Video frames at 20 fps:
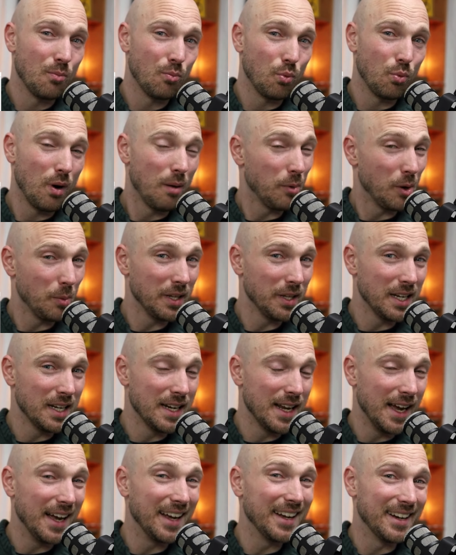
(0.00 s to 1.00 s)
Probably
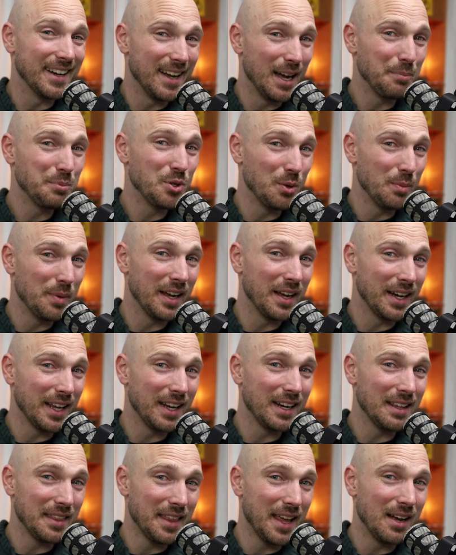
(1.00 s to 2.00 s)
not up to about
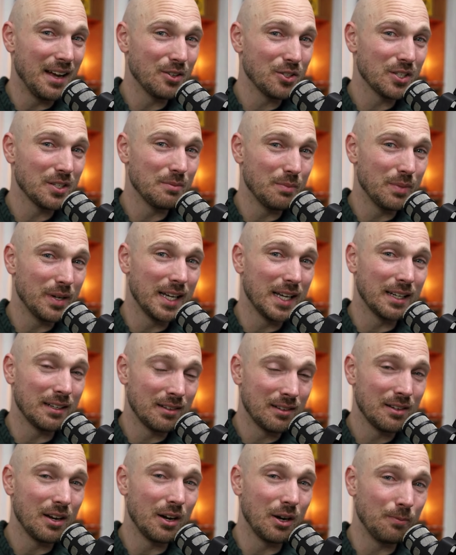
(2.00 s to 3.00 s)
eighty thousand, but,
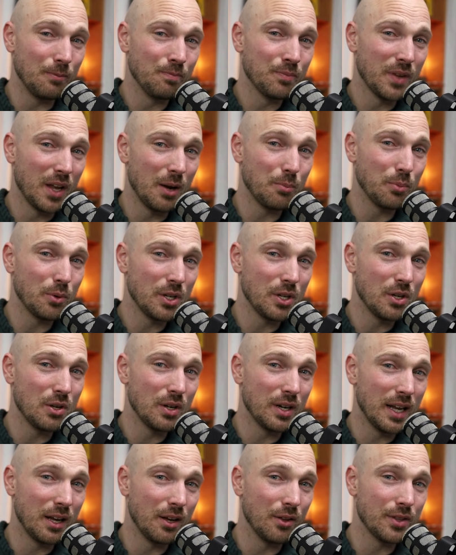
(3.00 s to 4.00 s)
you know, a pretty
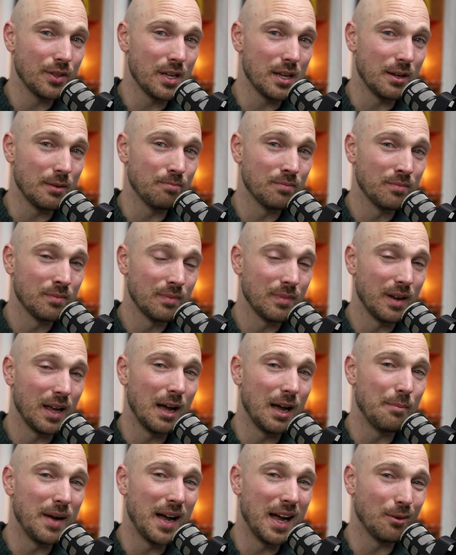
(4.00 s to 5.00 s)
good healthy
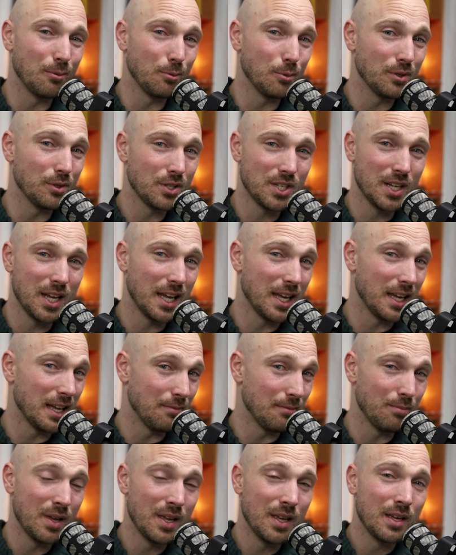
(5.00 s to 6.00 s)
amount. We'll say,
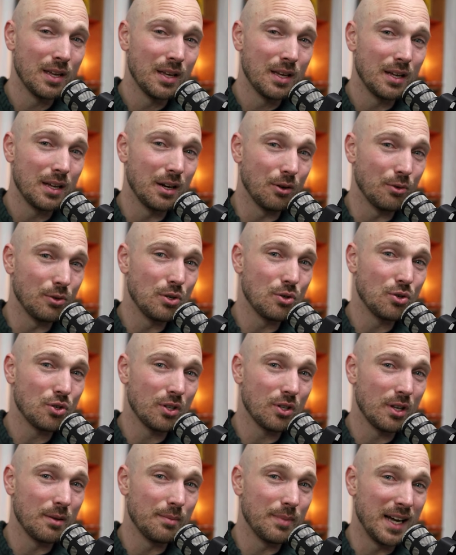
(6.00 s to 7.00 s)
you know,
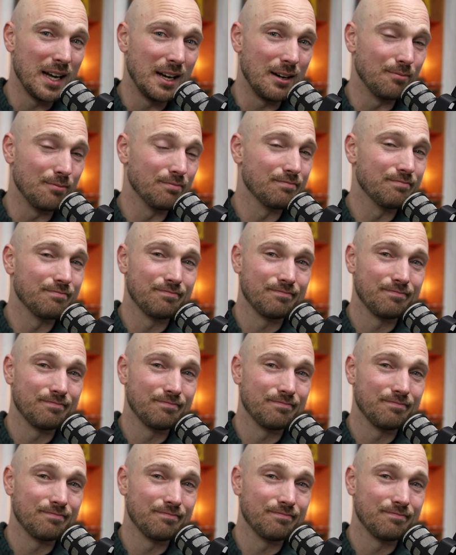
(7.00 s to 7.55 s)
usually about,